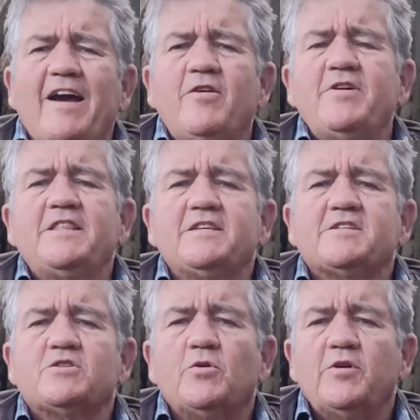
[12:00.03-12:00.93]
I read the
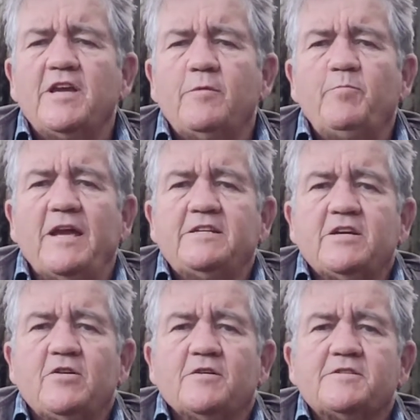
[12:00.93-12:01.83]
story at
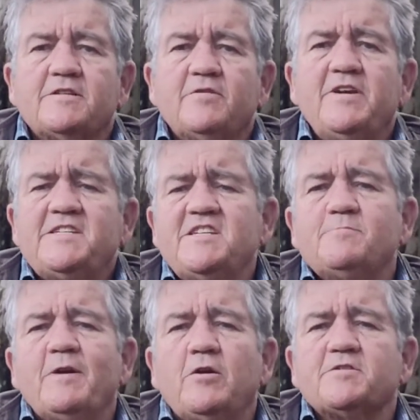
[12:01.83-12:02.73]
Pentecost? The reason
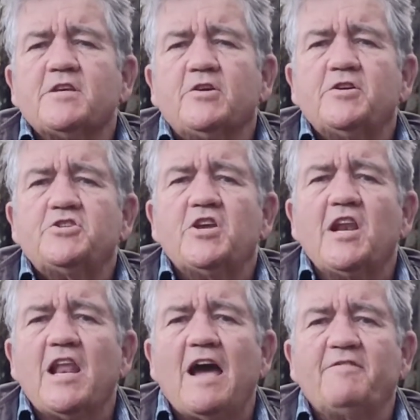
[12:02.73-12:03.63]
is because the
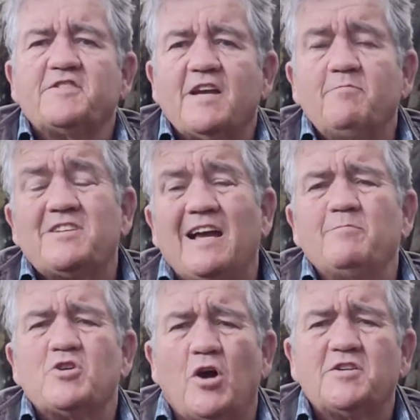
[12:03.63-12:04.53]
Christian life
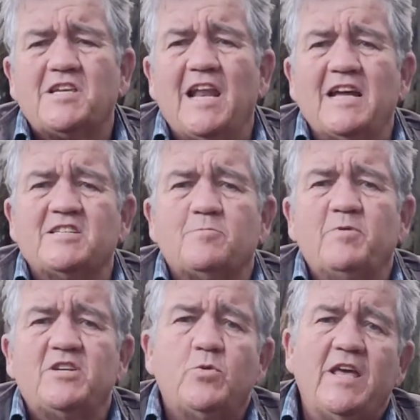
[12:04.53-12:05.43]
sometimes oscillates
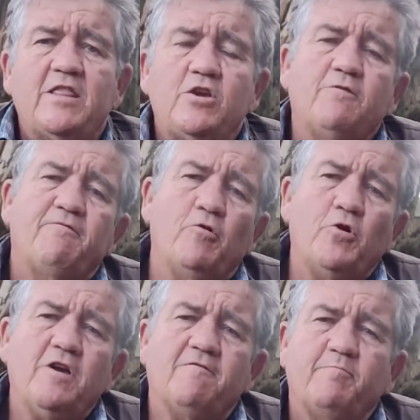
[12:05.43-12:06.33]
between the
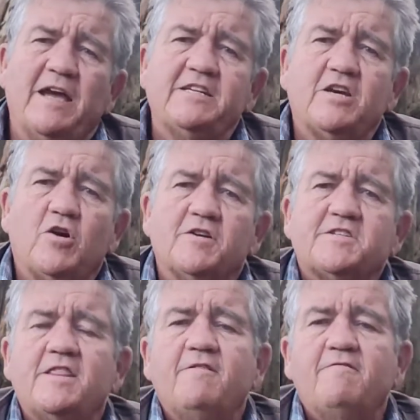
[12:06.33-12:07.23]
euphoria of
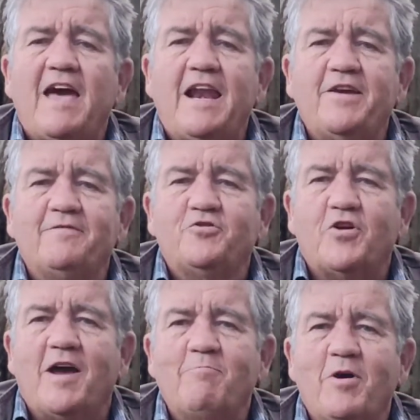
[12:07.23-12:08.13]
Pentecost and the valley of
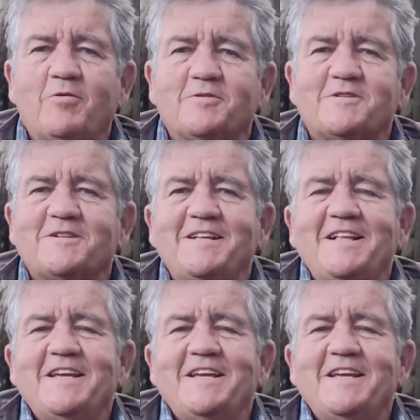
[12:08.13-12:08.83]
dry bones.